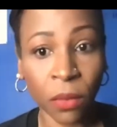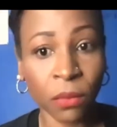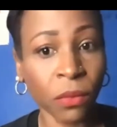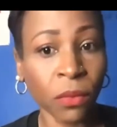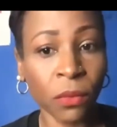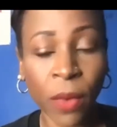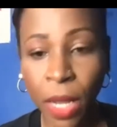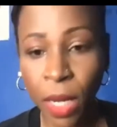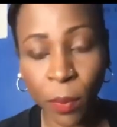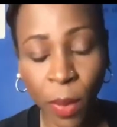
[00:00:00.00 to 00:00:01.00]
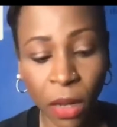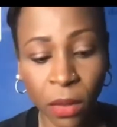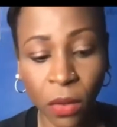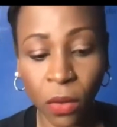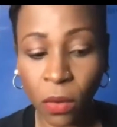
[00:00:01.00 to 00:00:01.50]
read up on
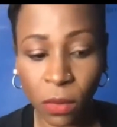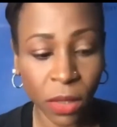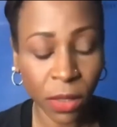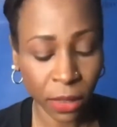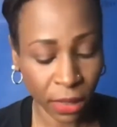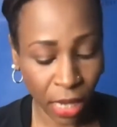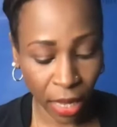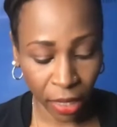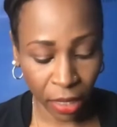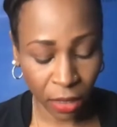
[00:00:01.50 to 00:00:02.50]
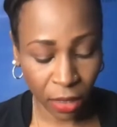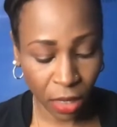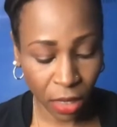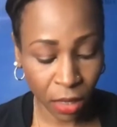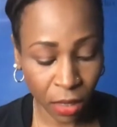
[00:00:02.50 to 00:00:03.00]
the Whole30 diet,
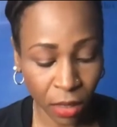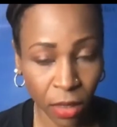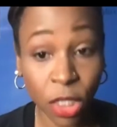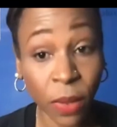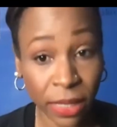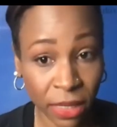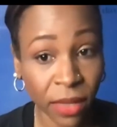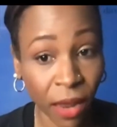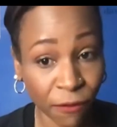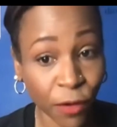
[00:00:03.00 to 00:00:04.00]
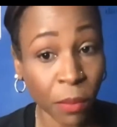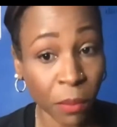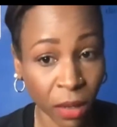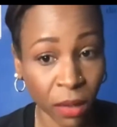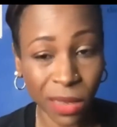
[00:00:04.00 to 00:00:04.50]
and so I did that for a
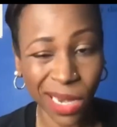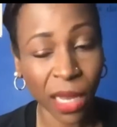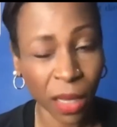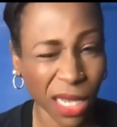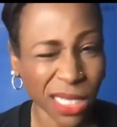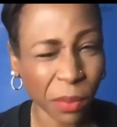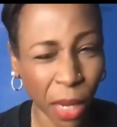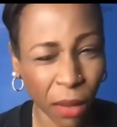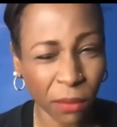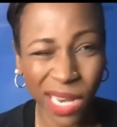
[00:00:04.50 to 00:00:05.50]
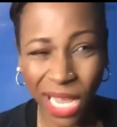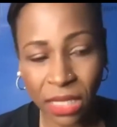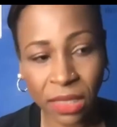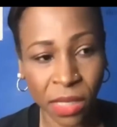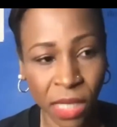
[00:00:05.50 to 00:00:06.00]
month, and I lost about 9
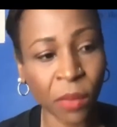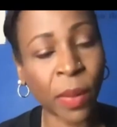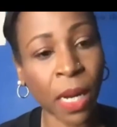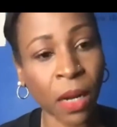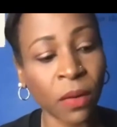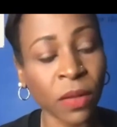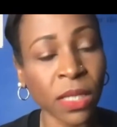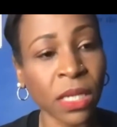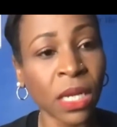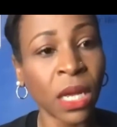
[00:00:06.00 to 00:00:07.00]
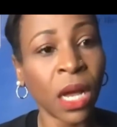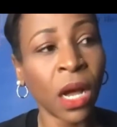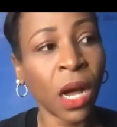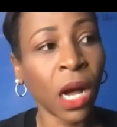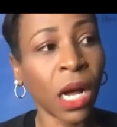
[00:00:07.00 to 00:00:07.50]
to 10 pounds.
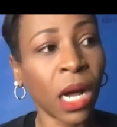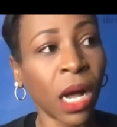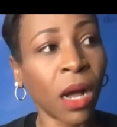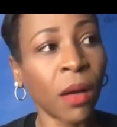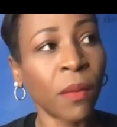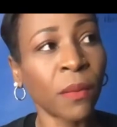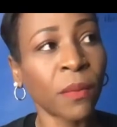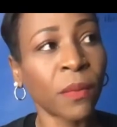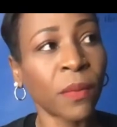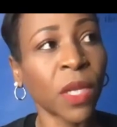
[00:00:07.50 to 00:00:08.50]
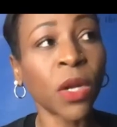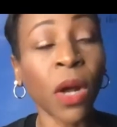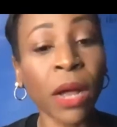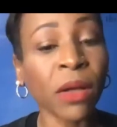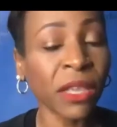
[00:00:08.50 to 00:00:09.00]

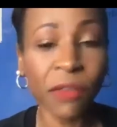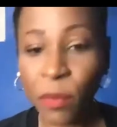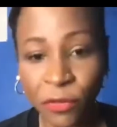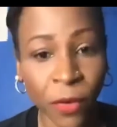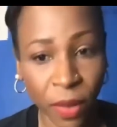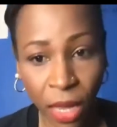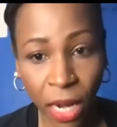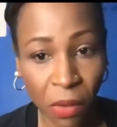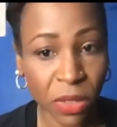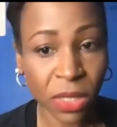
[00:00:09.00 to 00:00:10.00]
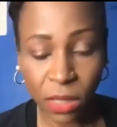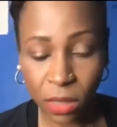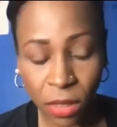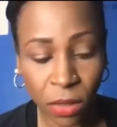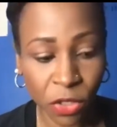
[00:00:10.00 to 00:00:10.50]
Even before that, I was,
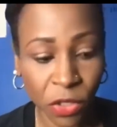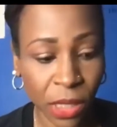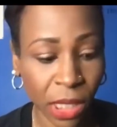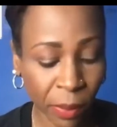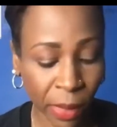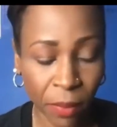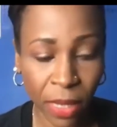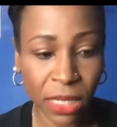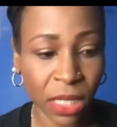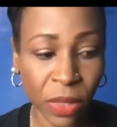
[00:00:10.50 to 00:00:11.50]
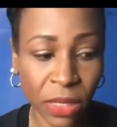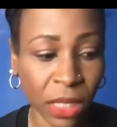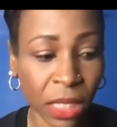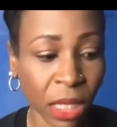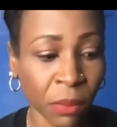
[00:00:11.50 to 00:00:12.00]
strictly plant-based. I wasn't
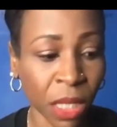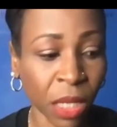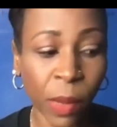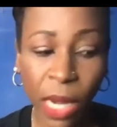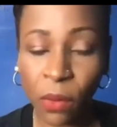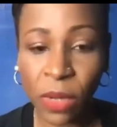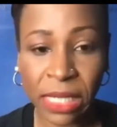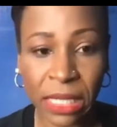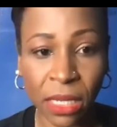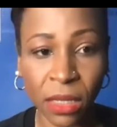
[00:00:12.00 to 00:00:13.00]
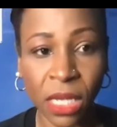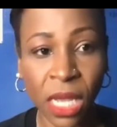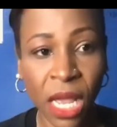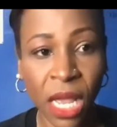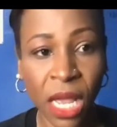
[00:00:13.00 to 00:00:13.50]
eating meat, but I wasn't
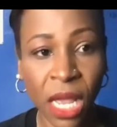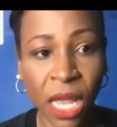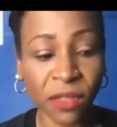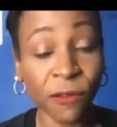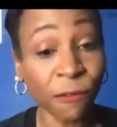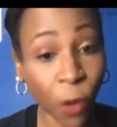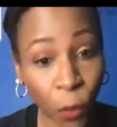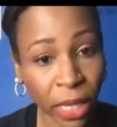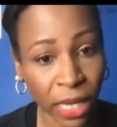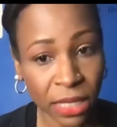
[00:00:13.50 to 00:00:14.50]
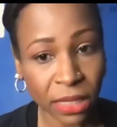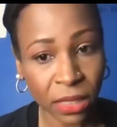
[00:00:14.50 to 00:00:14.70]
as focused